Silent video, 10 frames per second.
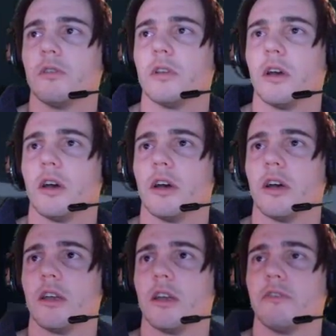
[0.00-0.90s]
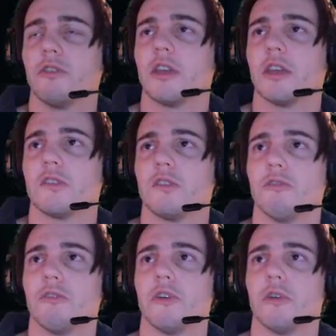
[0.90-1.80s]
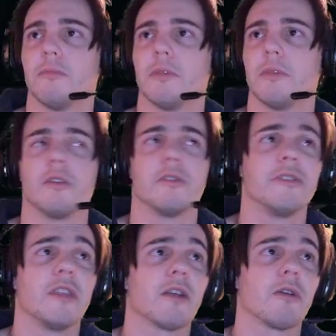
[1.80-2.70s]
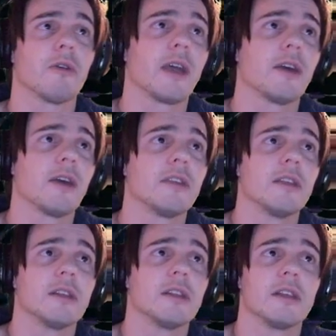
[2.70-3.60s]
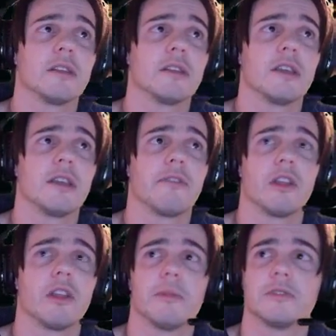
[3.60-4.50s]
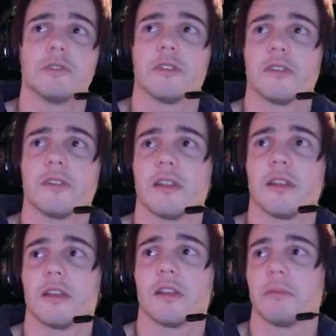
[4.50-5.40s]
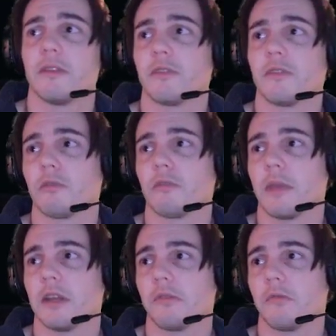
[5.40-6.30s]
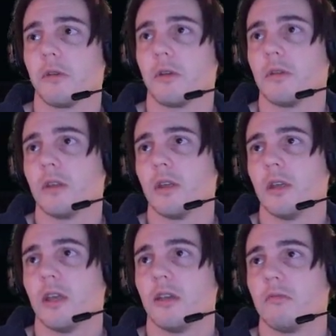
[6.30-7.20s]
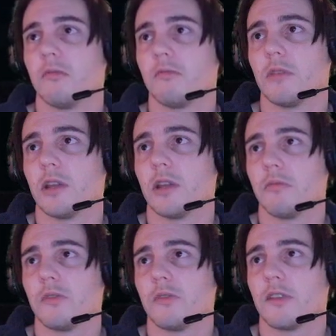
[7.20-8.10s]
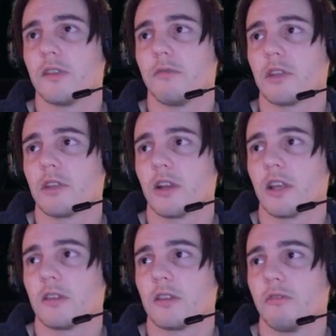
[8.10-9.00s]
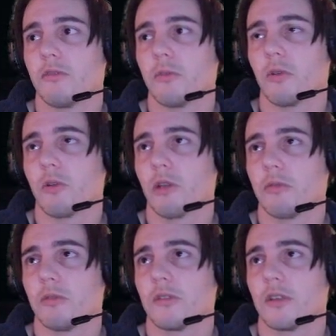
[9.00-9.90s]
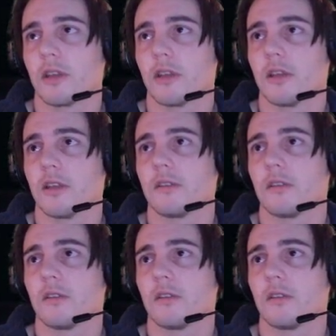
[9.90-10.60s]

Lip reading: if you can get 2 of them, it'll narrow down the available choices that it could be for the remaining one. And we'll just see if we can try to get 2 of them real quick. We'll just take a guess.